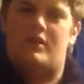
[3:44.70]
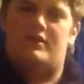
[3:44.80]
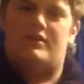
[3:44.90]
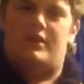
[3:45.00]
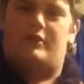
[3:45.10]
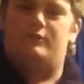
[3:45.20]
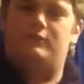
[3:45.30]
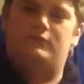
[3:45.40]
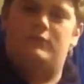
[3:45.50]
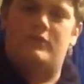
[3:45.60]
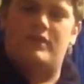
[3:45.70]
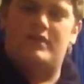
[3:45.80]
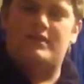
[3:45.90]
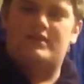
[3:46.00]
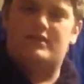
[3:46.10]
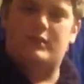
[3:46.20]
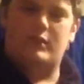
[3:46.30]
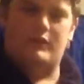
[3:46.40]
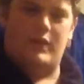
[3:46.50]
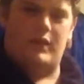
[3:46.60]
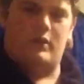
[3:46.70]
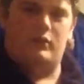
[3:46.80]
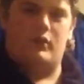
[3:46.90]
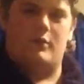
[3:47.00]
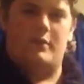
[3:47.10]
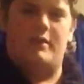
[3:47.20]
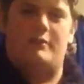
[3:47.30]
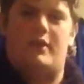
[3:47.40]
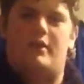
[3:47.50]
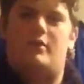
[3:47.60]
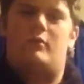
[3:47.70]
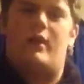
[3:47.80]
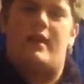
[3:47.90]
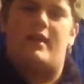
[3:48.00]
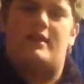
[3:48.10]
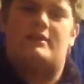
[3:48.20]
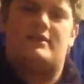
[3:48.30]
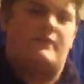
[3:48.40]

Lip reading: So this is sort of like Old Ruby, but in a way it's